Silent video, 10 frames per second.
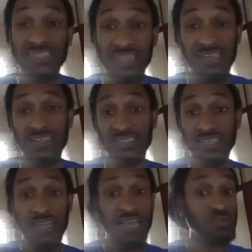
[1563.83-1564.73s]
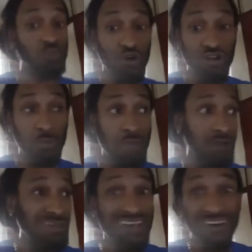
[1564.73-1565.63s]
niggas that's worried
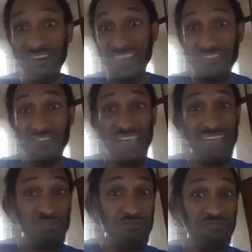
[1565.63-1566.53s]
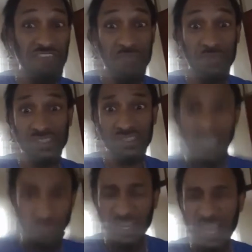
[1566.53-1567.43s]
about, oh, he gonna get too famous.
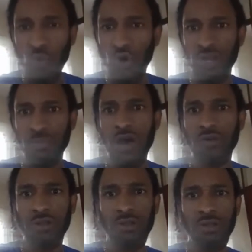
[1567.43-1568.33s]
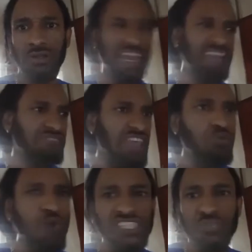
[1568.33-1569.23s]
That's what they worried about. That if they
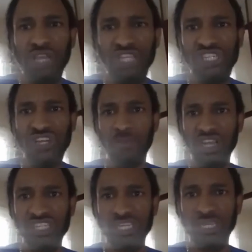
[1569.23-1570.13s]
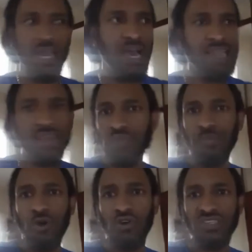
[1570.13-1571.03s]
watch me and share my shit, a lot of
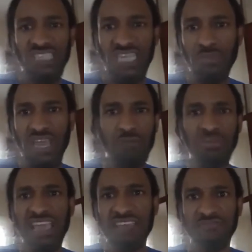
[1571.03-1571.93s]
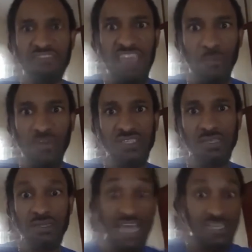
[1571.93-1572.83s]
people gonna see me and I'm gonna get famous.
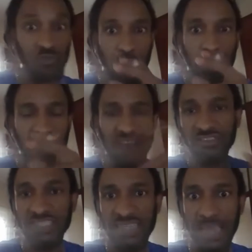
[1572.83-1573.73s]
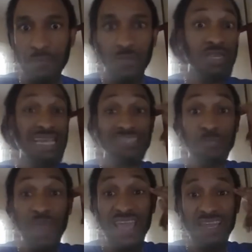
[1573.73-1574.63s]
That's what bothers them. That's the
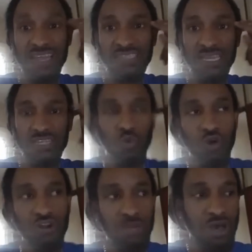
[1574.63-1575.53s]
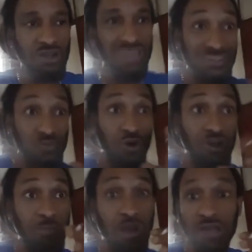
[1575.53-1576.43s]
pettiness niggas worried about. Niggas
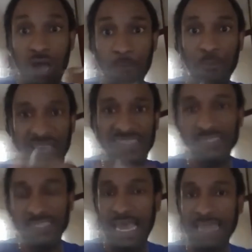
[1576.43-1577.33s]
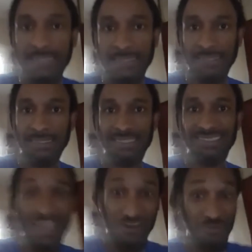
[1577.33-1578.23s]
worried about competition.
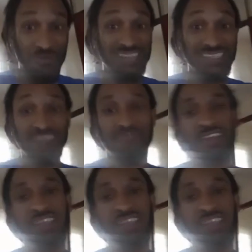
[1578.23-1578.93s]
Like, remember I said that from the